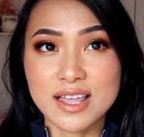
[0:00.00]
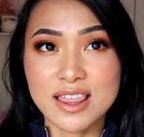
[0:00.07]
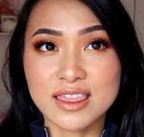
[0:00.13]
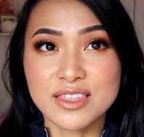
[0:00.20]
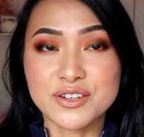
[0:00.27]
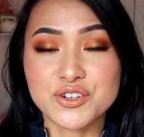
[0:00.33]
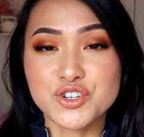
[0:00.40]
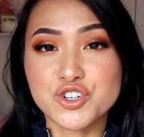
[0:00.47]

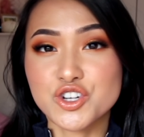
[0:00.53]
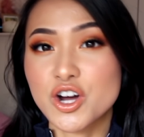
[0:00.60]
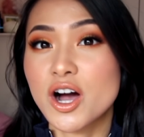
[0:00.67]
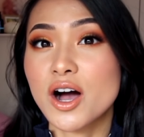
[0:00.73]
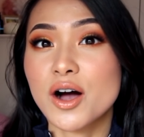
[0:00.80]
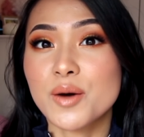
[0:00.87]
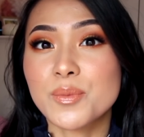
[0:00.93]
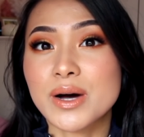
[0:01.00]
the
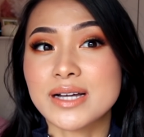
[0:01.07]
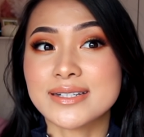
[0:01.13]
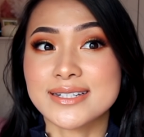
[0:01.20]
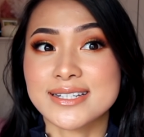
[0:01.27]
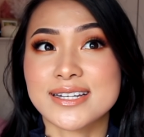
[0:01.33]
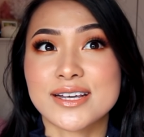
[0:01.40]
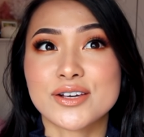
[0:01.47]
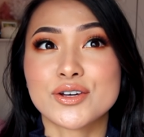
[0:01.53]
job
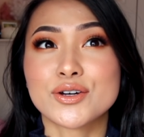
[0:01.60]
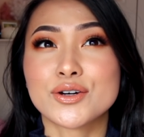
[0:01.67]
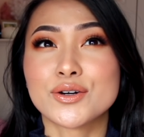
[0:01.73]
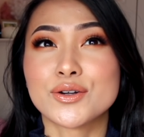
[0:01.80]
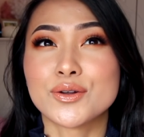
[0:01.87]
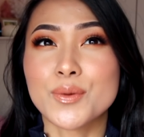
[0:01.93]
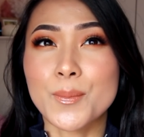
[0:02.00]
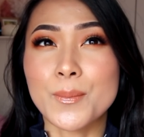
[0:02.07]

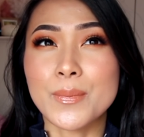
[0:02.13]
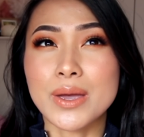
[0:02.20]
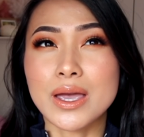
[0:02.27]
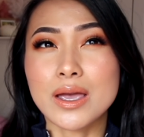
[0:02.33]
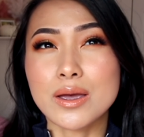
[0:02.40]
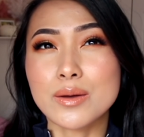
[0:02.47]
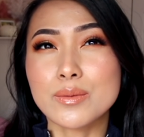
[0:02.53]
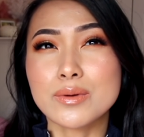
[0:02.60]
until
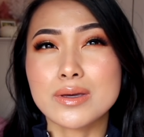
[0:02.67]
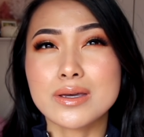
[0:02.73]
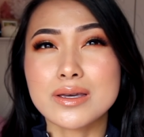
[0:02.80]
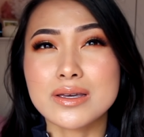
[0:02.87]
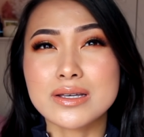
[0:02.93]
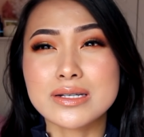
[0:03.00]
maybe